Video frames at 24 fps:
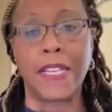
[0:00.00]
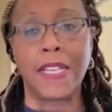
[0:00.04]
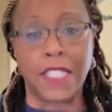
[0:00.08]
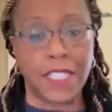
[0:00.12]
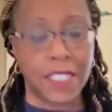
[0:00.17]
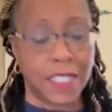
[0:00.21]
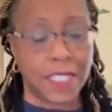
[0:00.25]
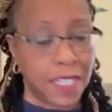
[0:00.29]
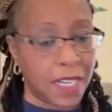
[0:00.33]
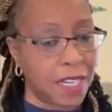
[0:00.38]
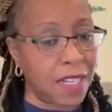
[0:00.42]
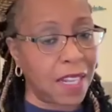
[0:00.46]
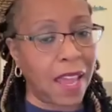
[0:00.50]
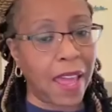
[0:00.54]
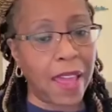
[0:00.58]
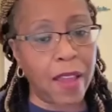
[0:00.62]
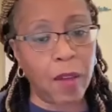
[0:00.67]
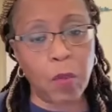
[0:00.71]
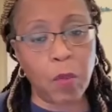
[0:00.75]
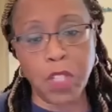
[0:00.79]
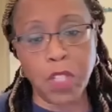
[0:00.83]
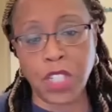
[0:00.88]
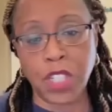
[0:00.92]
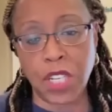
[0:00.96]
She didn't
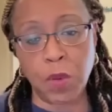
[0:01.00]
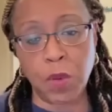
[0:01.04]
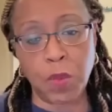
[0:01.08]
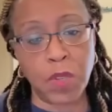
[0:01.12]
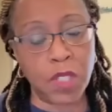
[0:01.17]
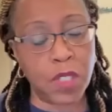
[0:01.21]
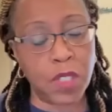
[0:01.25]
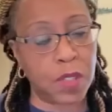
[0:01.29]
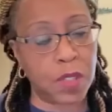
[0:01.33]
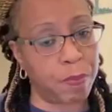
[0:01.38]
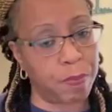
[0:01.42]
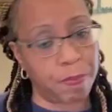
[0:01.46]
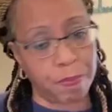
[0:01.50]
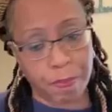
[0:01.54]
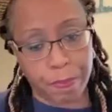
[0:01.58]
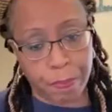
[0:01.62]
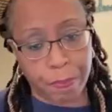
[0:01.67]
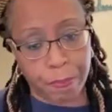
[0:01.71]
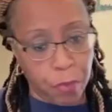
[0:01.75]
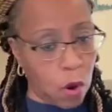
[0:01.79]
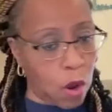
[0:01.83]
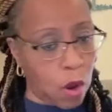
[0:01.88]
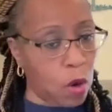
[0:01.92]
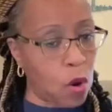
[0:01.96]
like when she was
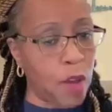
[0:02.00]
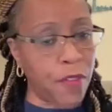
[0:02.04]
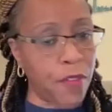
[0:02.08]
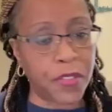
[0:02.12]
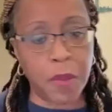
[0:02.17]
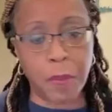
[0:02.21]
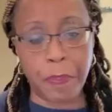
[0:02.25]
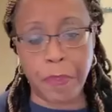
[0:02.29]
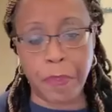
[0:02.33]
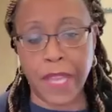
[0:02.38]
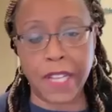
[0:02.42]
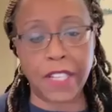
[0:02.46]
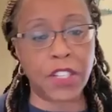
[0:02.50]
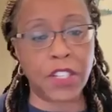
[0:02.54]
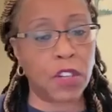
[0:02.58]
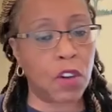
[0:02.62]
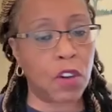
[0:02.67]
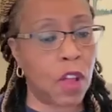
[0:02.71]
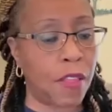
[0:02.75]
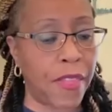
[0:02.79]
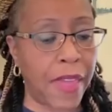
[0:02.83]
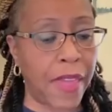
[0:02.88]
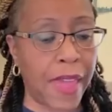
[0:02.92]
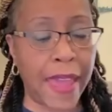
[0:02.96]
brought off the bench
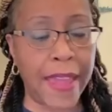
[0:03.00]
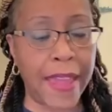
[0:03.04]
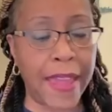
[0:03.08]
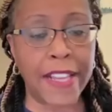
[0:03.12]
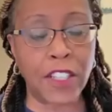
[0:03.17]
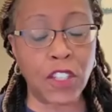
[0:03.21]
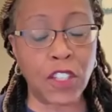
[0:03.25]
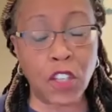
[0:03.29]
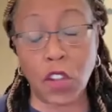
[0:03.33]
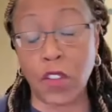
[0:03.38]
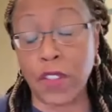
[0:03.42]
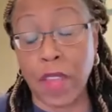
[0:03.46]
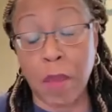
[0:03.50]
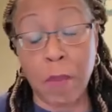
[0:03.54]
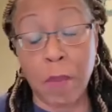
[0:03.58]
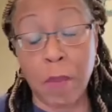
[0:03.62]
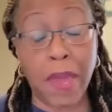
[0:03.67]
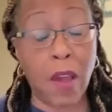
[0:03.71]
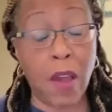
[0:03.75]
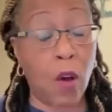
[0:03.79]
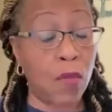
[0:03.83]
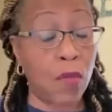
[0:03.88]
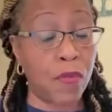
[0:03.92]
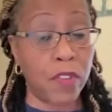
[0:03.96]
and all that. And so they
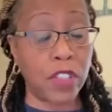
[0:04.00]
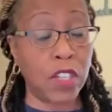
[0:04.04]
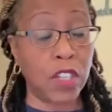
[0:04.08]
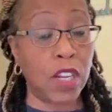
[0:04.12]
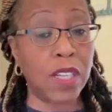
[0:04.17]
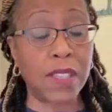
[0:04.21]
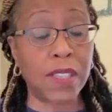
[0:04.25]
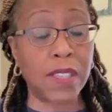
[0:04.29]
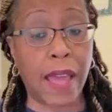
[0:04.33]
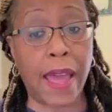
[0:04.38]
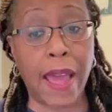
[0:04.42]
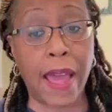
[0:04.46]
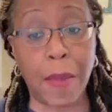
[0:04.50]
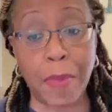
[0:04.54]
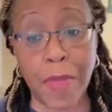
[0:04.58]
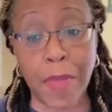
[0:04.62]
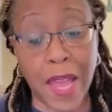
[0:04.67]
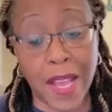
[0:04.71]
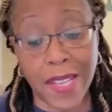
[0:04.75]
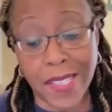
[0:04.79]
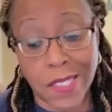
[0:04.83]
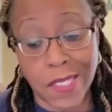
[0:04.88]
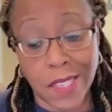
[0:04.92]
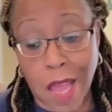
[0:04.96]
may overlook that. I'm
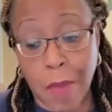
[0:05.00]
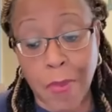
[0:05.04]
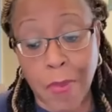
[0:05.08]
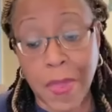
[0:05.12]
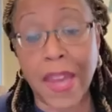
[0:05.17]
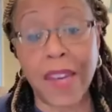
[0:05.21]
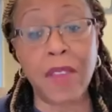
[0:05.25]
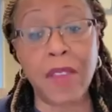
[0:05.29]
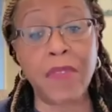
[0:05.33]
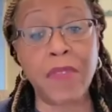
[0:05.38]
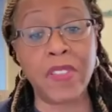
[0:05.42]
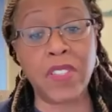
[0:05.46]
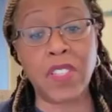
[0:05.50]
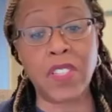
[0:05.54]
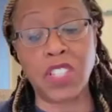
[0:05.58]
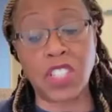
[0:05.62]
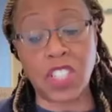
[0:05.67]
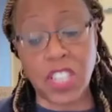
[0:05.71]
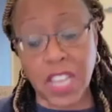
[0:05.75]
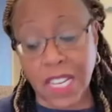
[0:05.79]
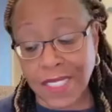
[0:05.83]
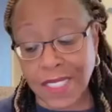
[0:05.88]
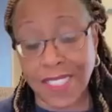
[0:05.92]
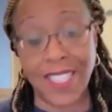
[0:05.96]
not, I'm not even
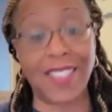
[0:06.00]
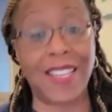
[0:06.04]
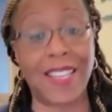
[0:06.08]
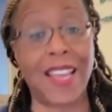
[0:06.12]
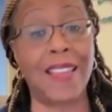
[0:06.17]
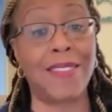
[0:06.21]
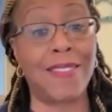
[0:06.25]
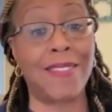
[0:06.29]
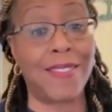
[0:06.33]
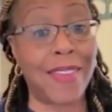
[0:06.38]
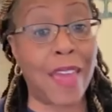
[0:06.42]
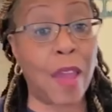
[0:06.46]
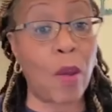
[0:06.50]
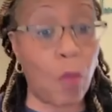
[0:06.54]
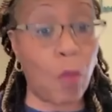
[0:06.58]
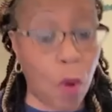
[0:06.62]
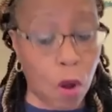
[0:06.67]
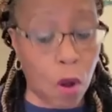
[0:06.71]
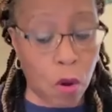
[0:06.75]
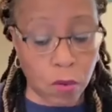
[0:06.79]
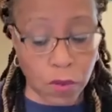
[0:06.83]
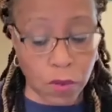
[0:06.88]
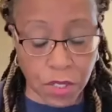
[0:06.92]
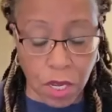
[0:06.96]
suggesting that they
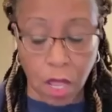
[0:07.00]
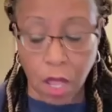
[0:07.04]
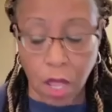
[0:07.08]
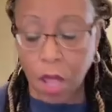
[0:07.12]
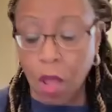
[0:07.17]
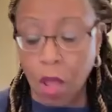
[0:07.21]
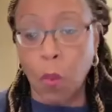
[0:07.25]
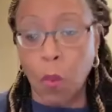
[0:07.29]
won't.